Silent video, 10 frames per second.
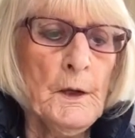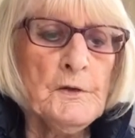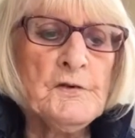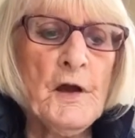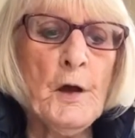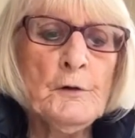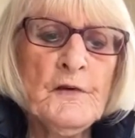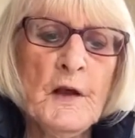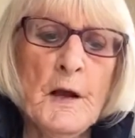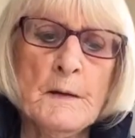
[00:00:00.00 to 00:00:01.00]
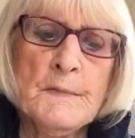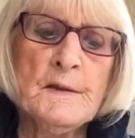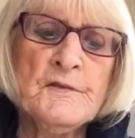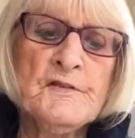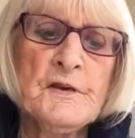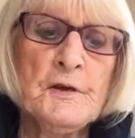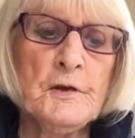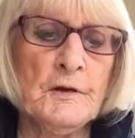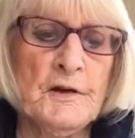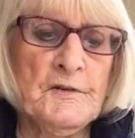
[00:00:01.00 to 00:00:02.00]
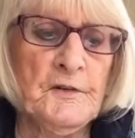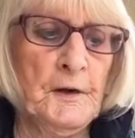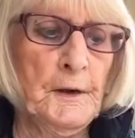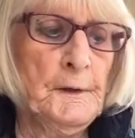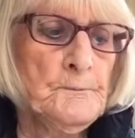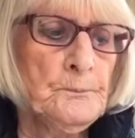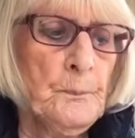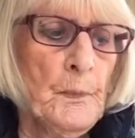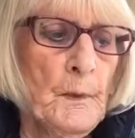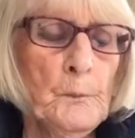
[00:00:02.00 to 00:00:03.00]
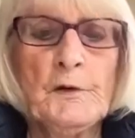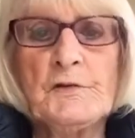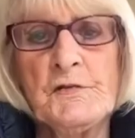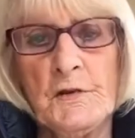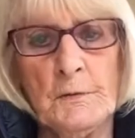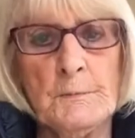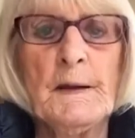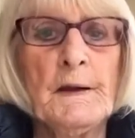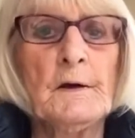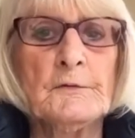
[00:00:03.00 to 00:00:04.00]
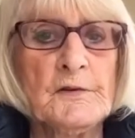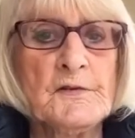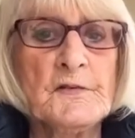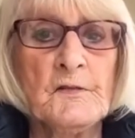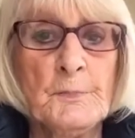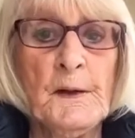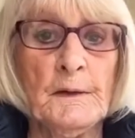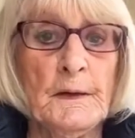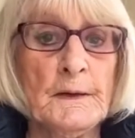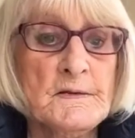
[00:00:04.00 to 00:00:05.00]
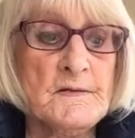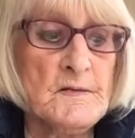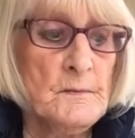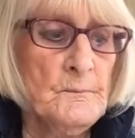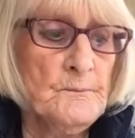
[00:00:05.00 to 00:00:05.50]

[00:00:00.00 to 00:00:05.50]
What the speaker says: To overcome insecurity, which so many of us experience,